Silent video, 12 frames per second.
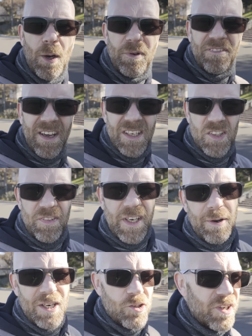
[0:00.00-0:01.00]
I hope you found this
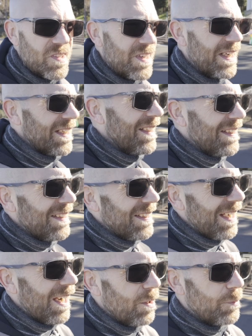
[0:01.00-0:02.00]
video interesting.
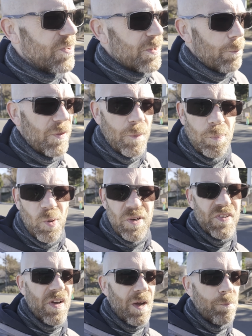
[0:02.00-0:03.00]
I hope some of the
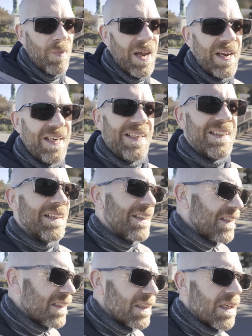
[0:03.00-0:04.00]
points I made
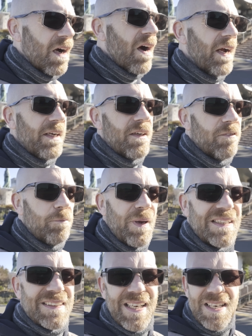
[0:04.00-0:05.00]
kind of
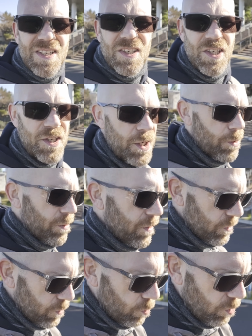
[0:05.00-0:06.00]
make sense to you
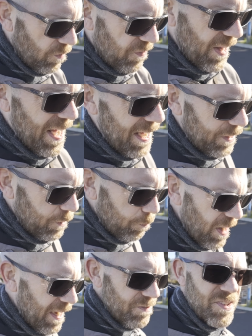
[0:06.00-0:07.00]
and all of that, and you
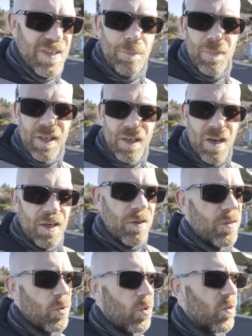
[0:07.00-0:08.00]
might have similar kind of
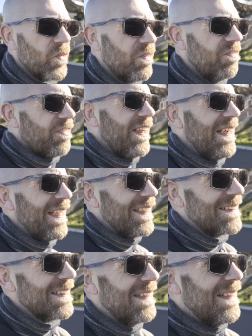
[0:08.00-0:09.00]
thoughts and
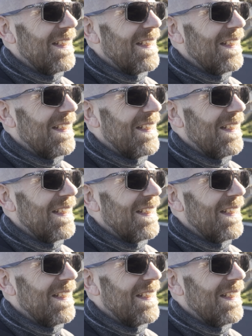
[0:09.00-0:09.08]
feelings